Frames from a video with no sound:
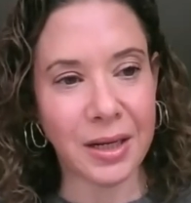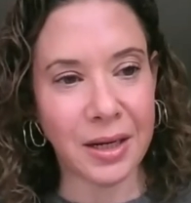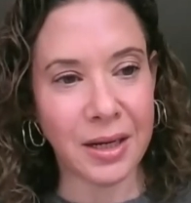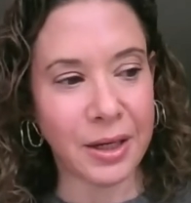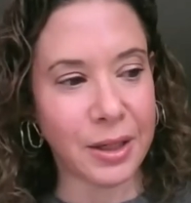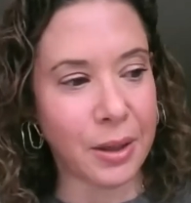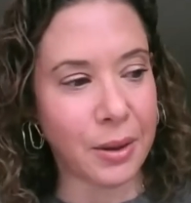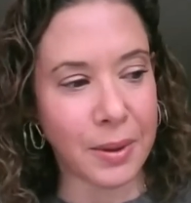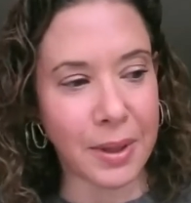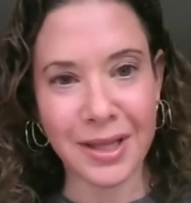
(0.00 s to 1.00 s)
And,
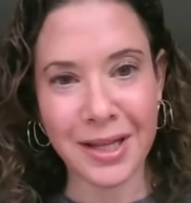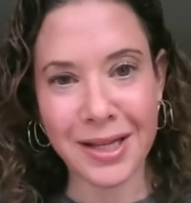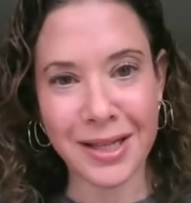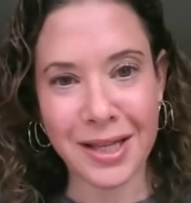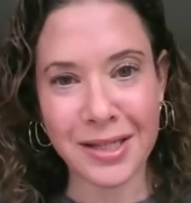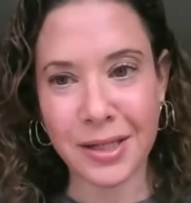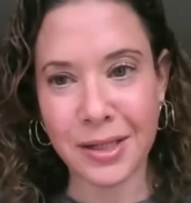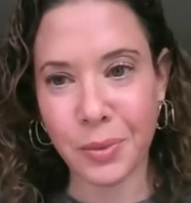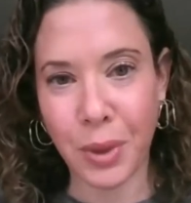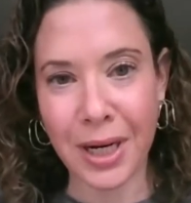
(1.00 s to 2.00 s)
this
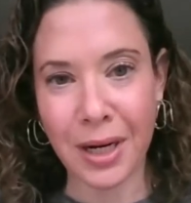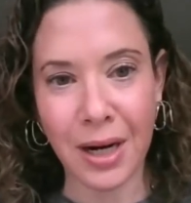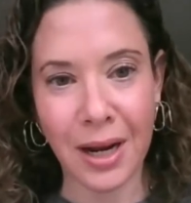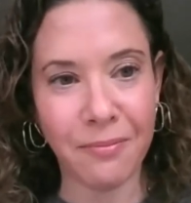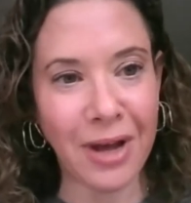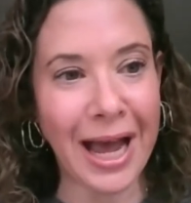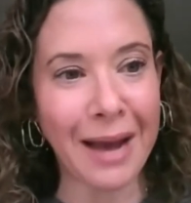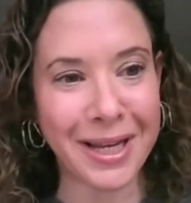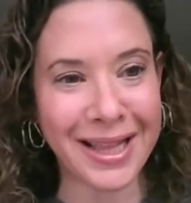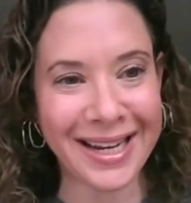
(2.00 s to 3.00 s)
is where I'm
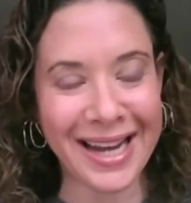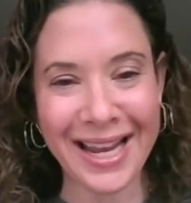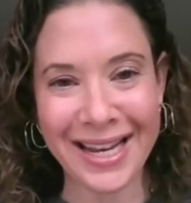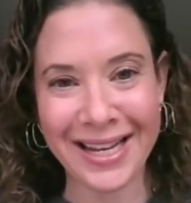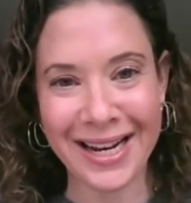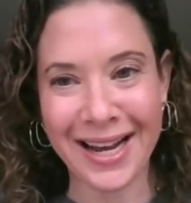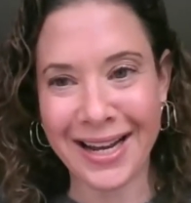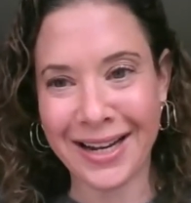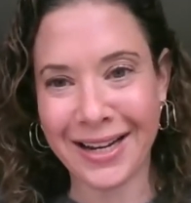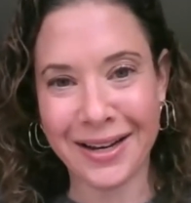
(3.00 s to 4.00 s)
happy that Katie and
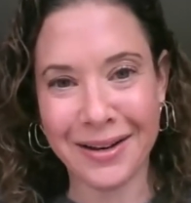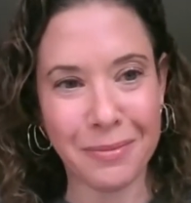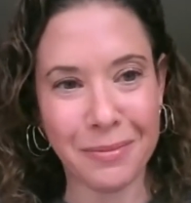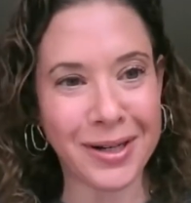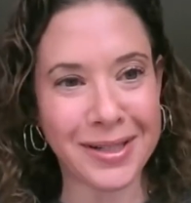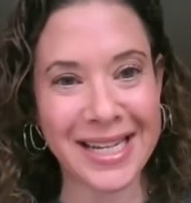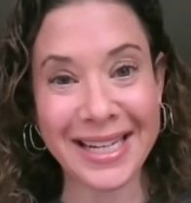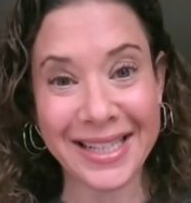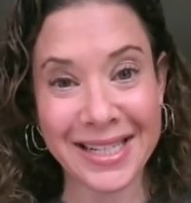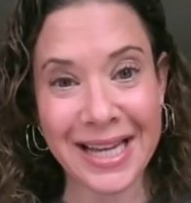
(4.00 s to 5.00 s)
I are
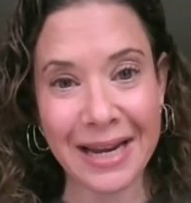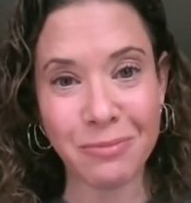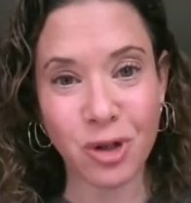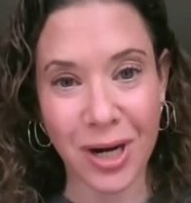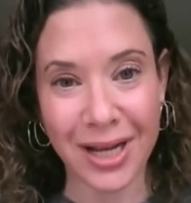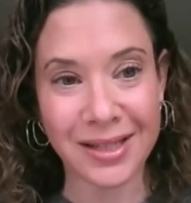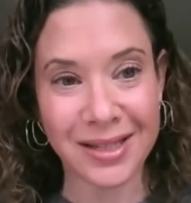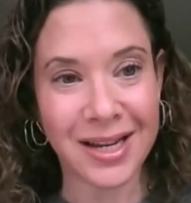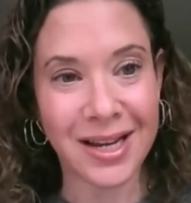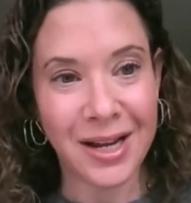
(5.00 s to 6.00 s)
seeing the same trends.